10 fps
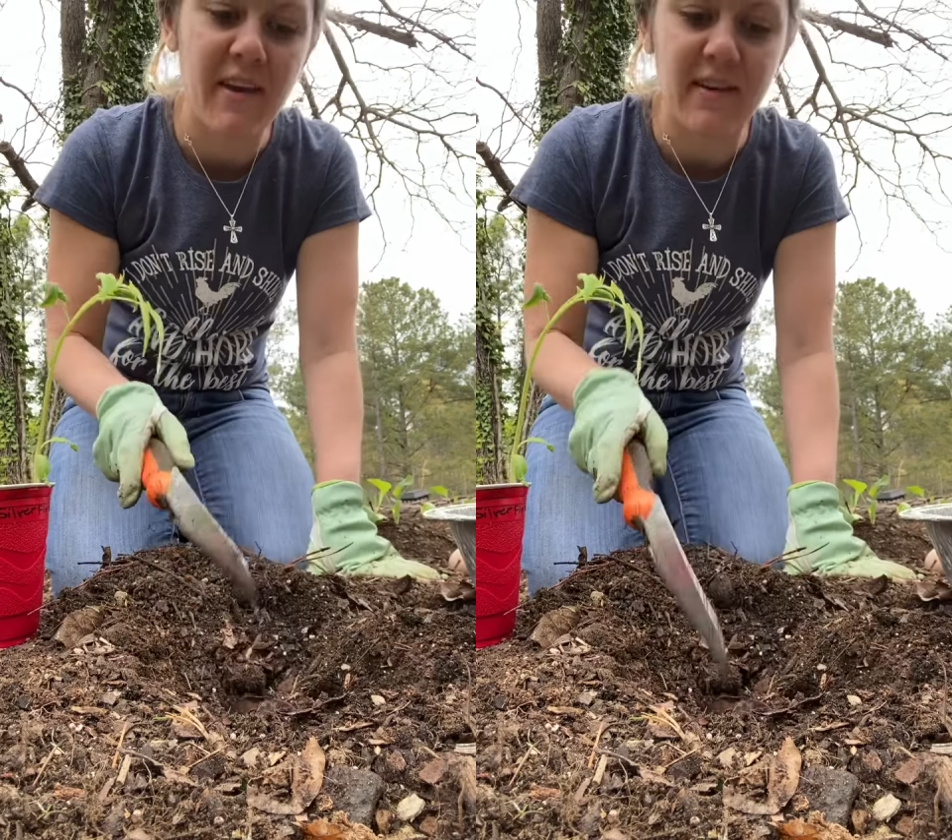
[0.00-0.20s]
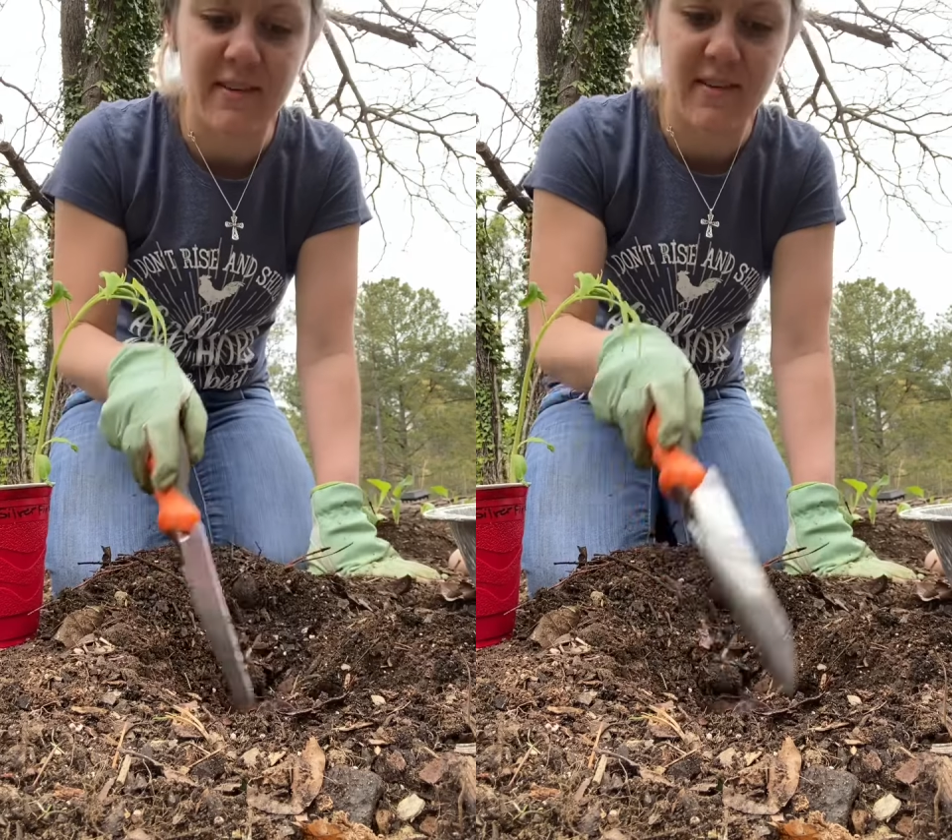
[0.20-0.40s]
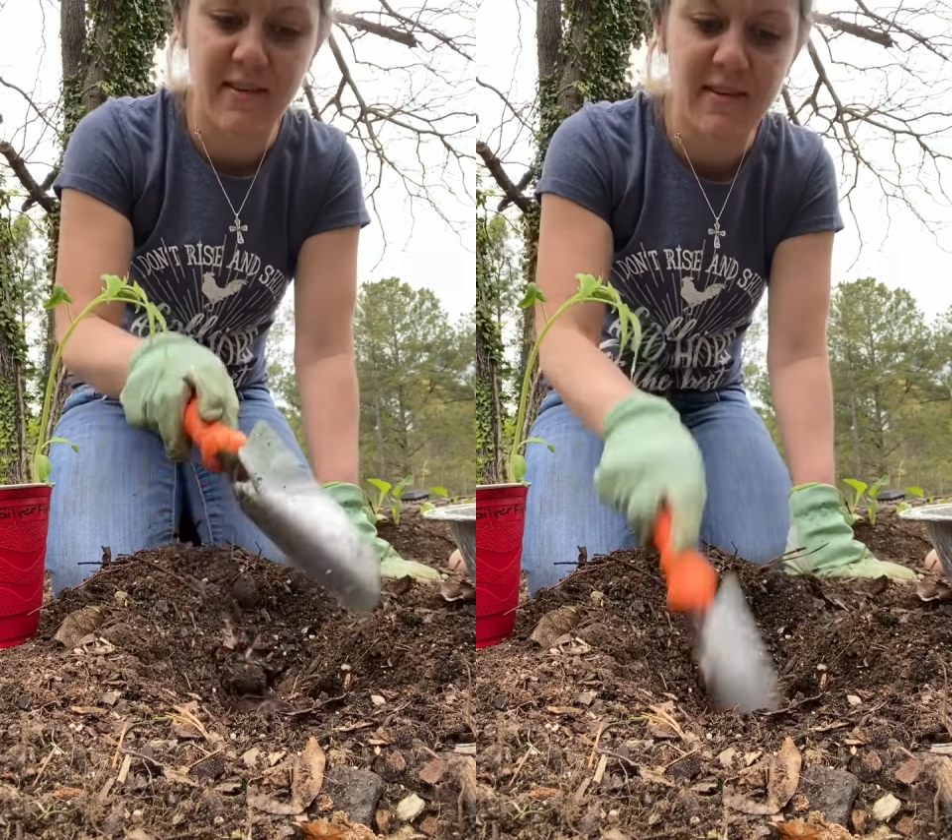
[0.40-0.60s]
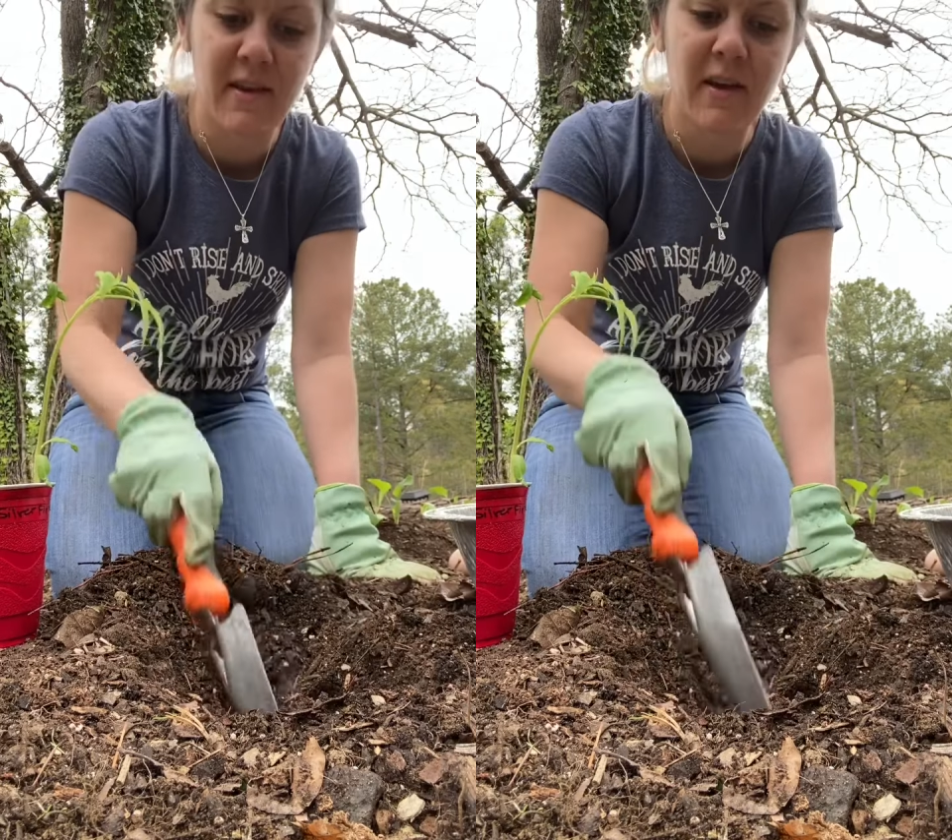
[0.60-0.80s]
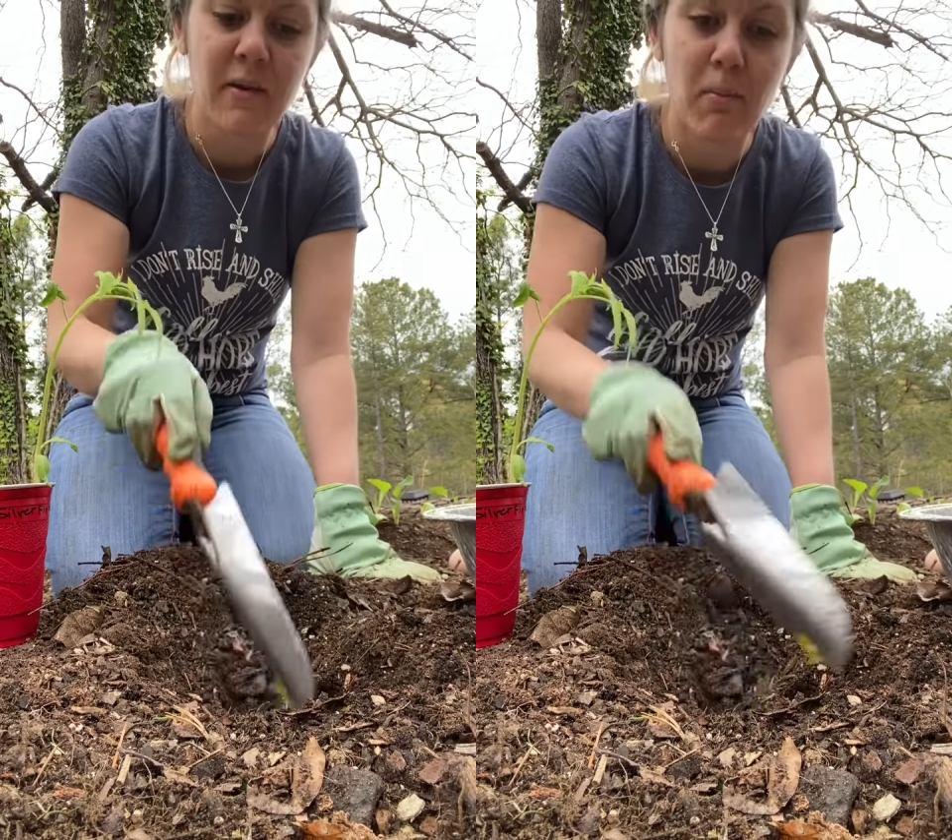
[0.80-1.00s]
it.
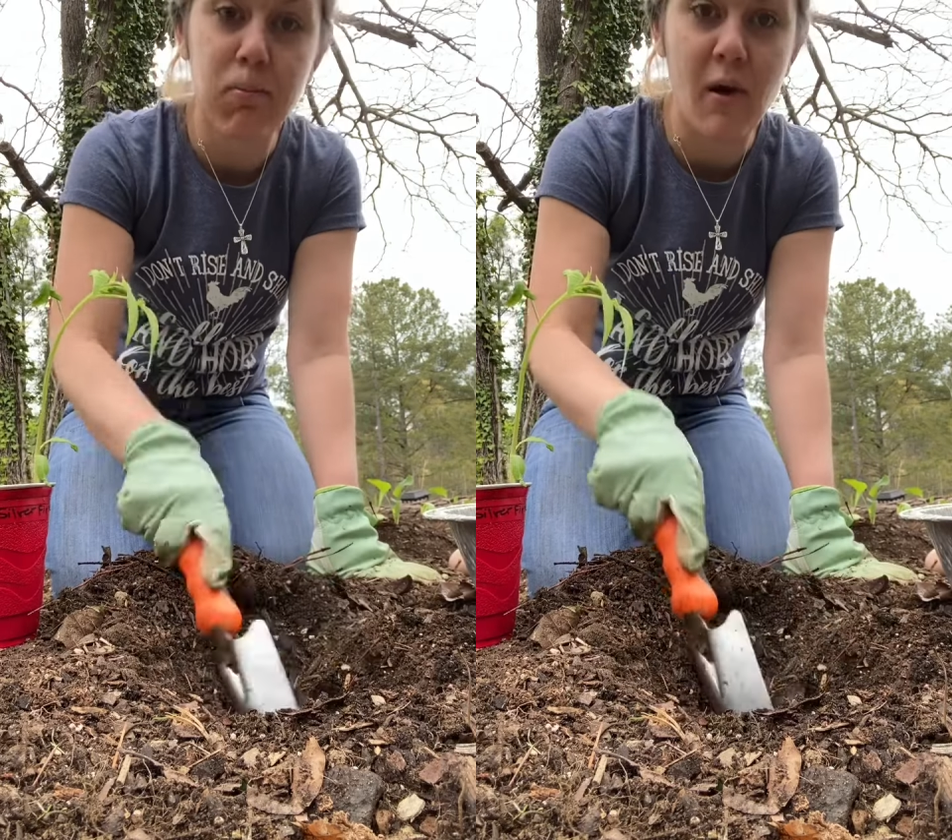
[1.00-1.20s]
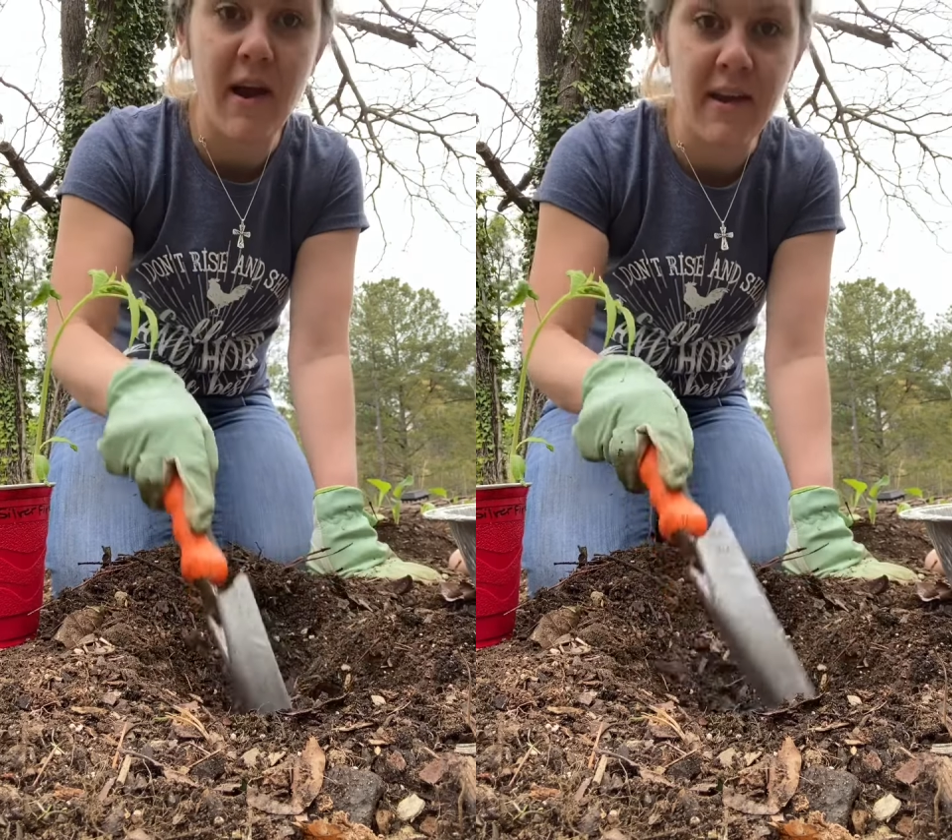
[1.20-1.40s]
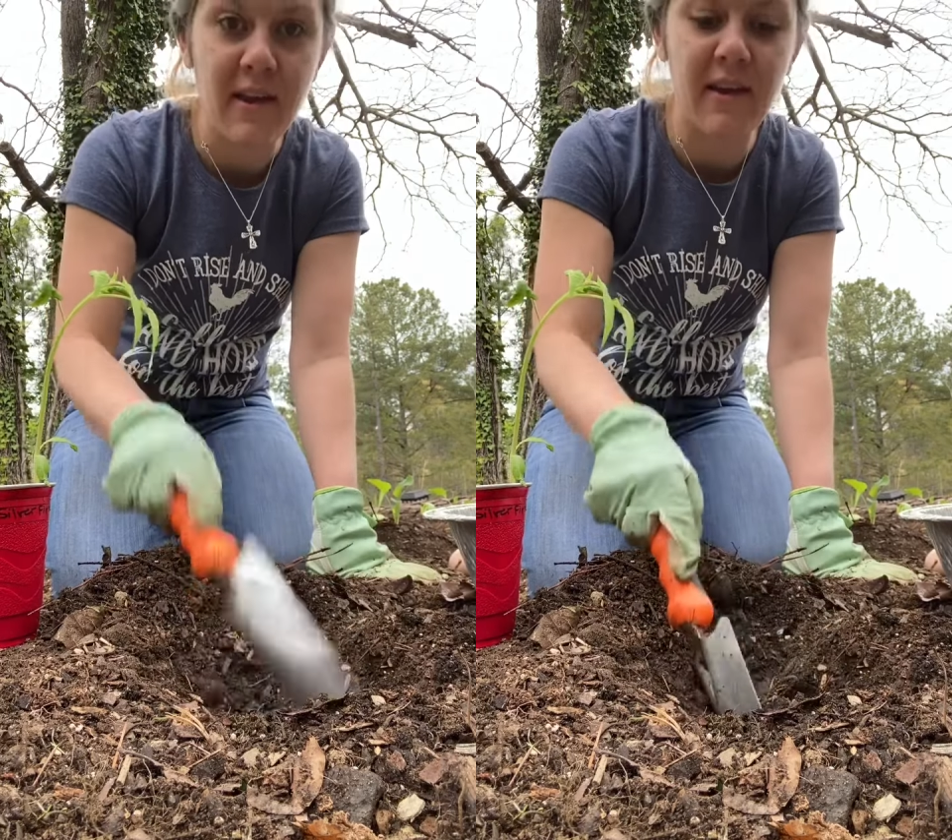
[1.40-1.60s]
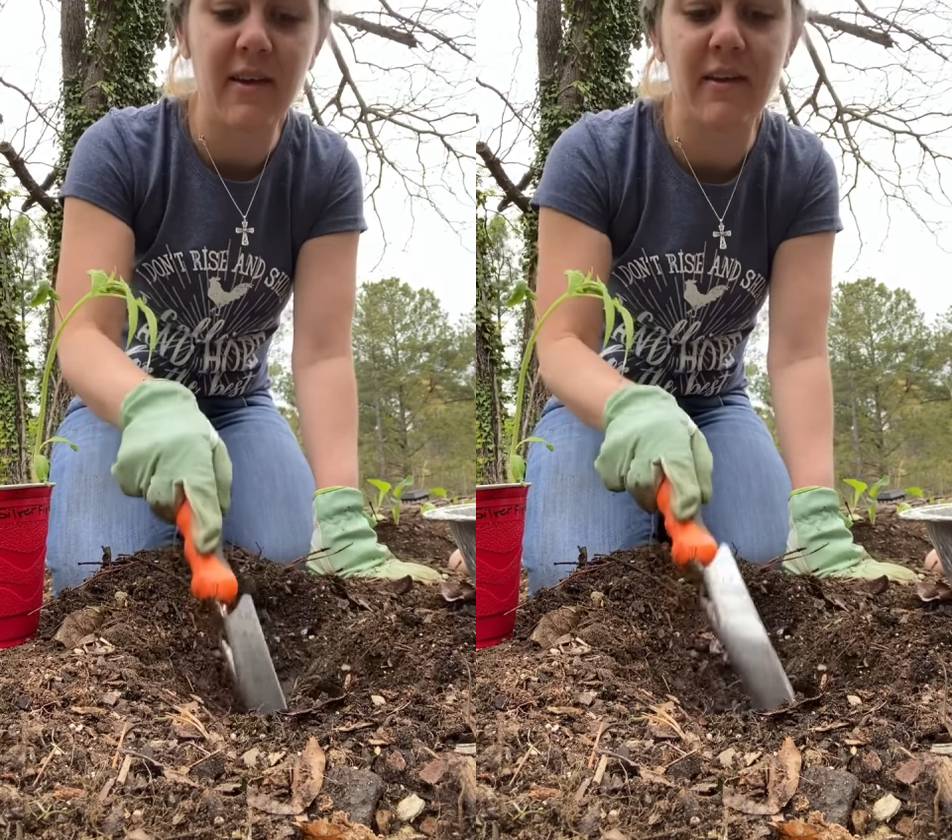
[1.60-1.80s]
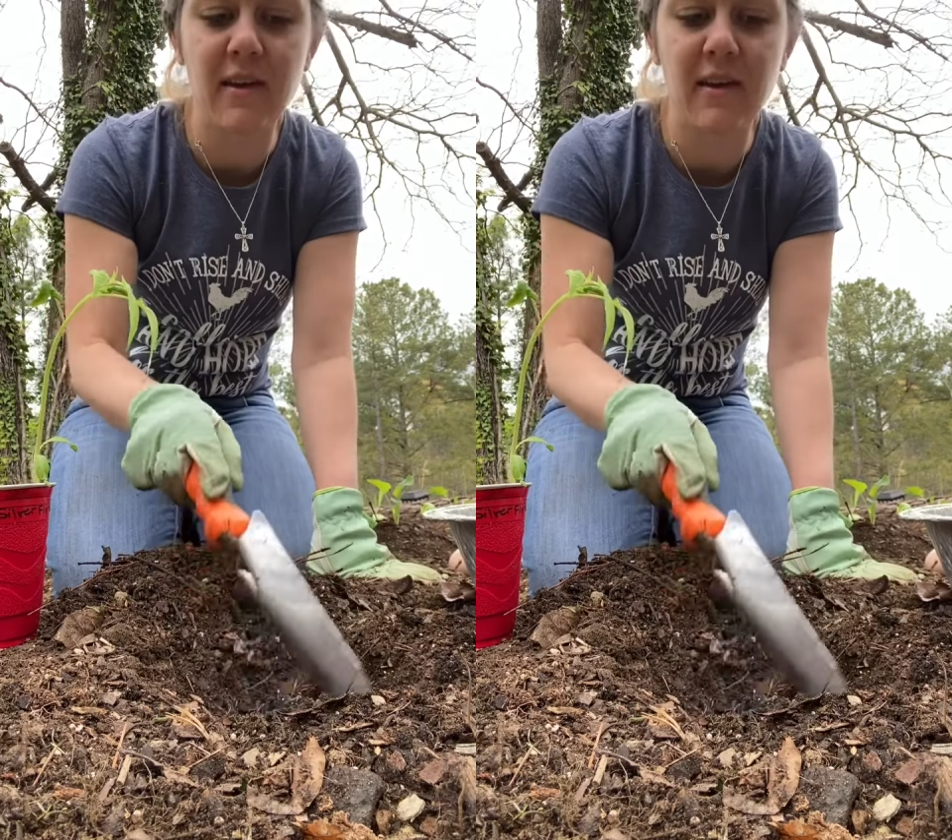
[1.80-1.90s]
Break it